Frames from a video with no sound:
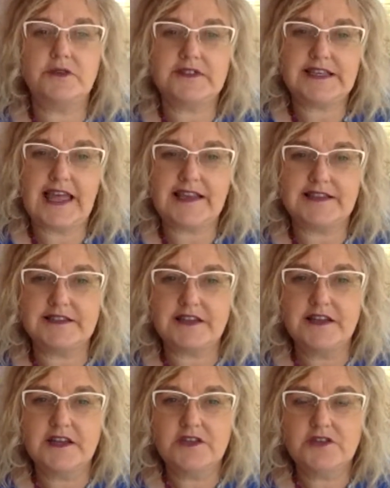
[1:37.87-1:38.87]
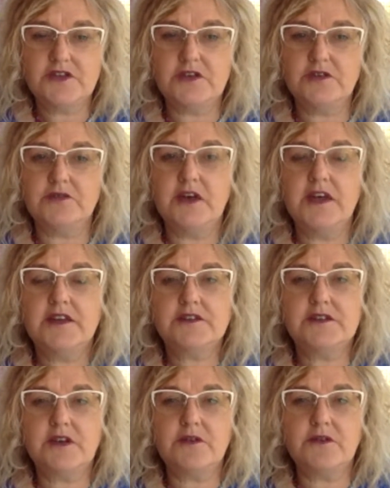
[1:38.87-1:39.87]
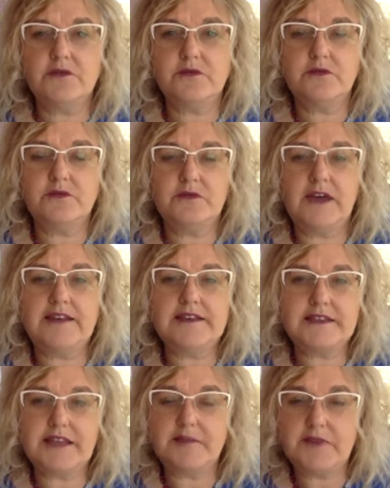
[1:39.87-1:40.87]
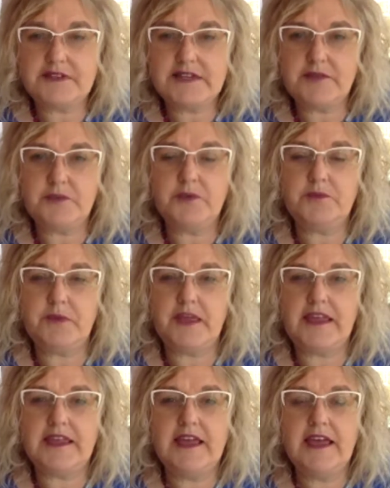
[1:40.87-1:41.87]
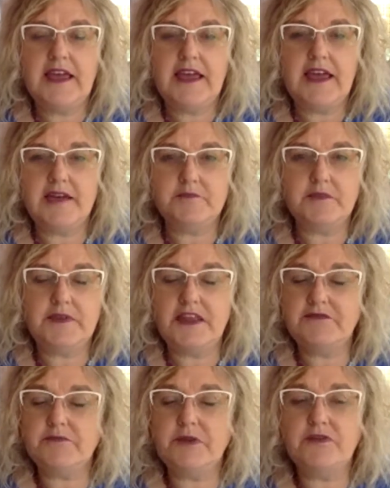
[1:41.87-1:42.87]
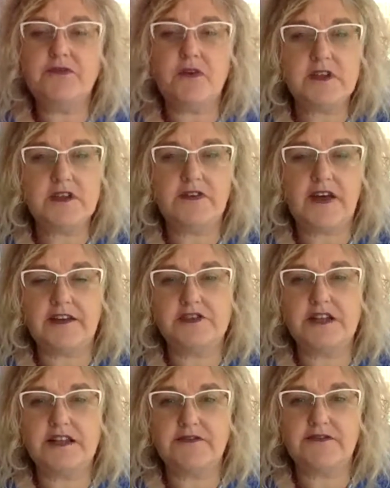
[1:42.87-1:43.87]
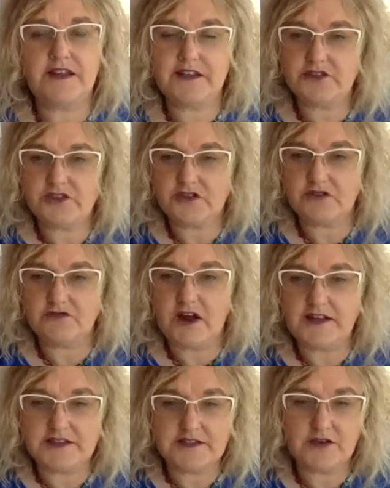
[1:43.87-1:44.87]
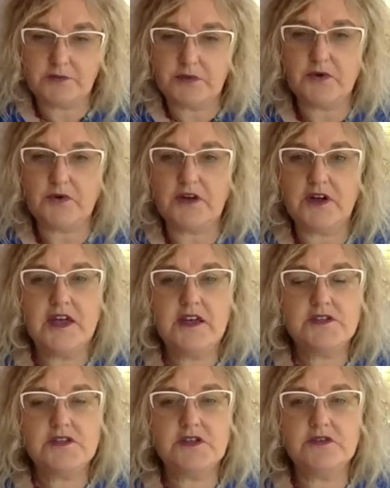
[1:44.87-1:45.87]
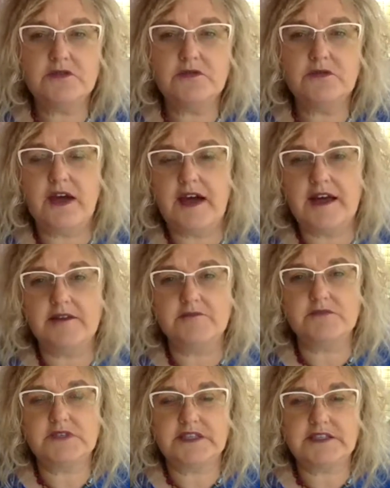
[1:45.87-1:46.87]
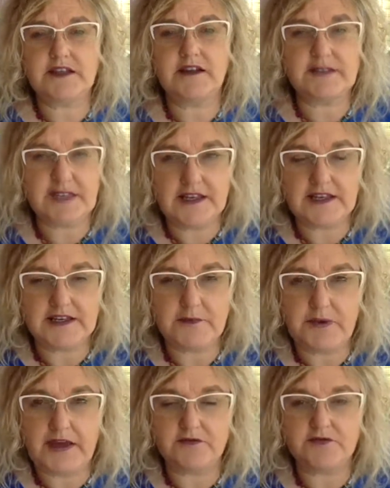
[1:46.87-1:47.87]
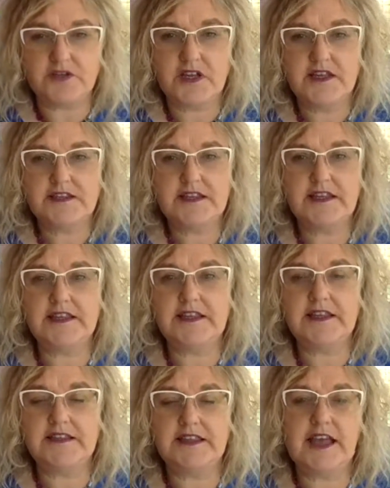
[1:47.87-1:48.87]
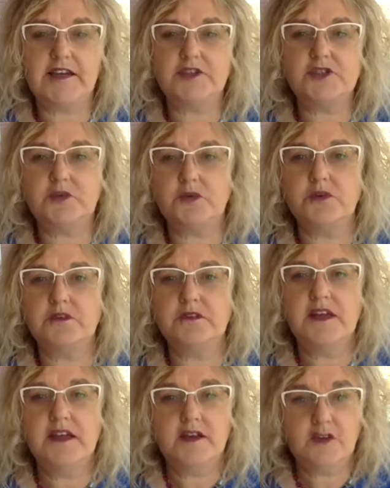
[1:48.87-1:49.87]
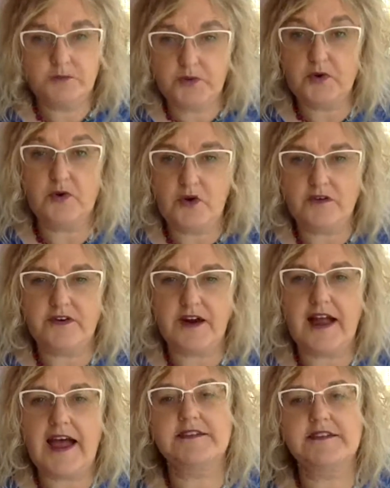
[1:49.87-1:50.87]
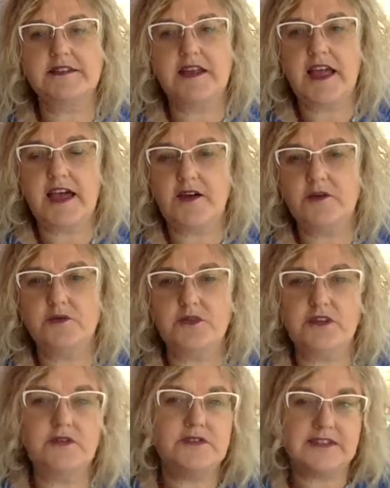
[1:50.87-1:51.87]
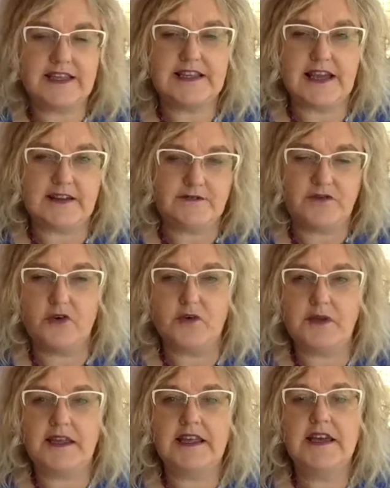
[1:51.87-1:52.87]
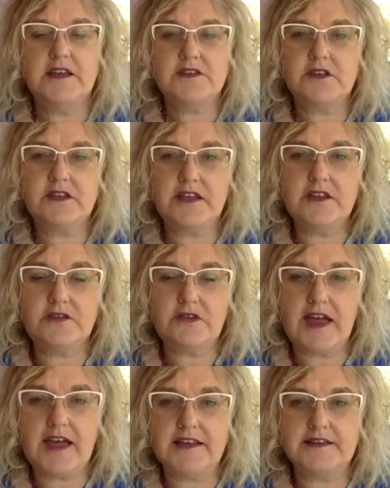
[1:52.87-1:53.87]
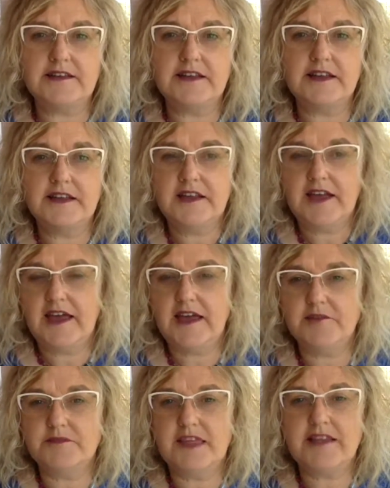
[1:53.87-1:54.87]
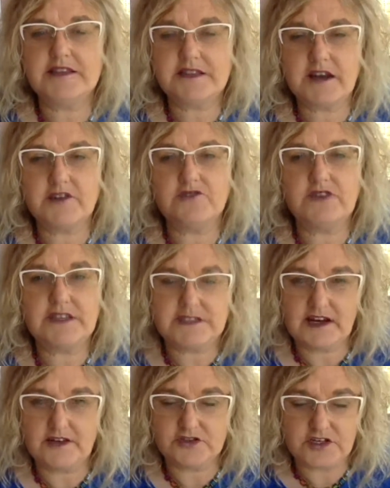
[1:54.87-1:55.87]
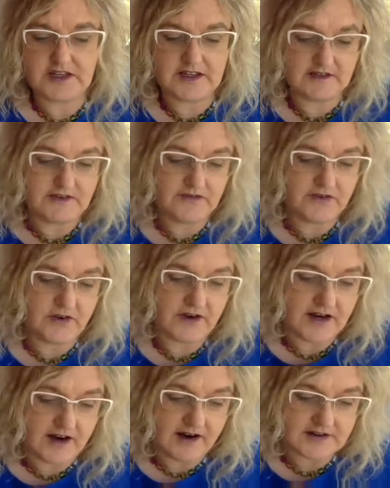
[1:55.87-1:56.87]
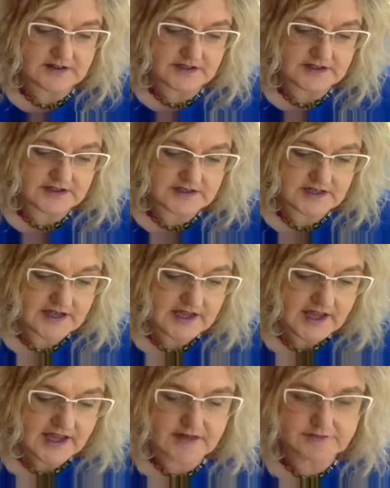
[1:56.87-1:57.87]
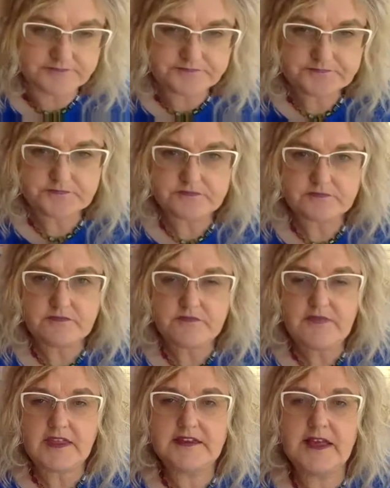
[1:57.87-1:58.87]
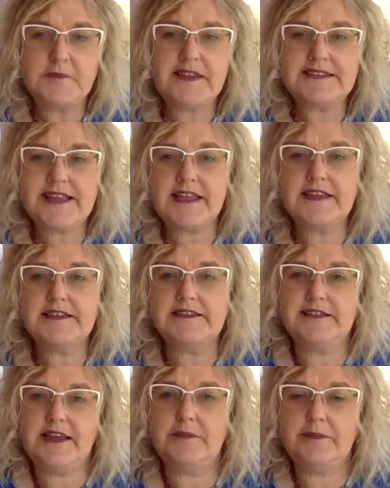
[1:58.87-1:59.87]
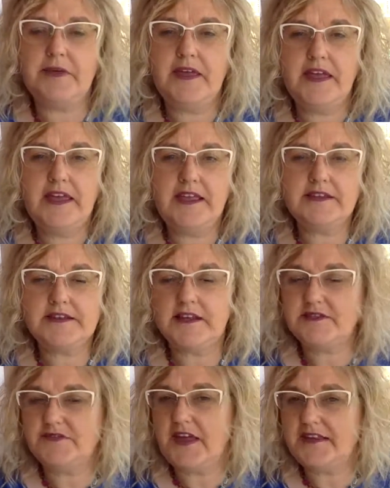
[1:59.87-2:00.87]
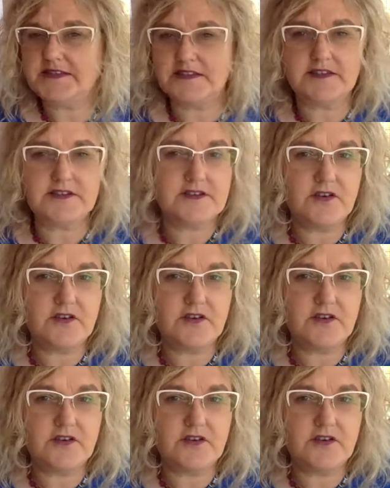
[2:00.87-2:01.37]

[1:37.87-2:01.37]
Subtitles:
attend to. So, as I say, my tip would be, even before you've actually finished writing your book, to start thinking about the actual book cover and how you see that forming, so that you can then start researching for an artist. Now, my second tip is, let's face it, there's an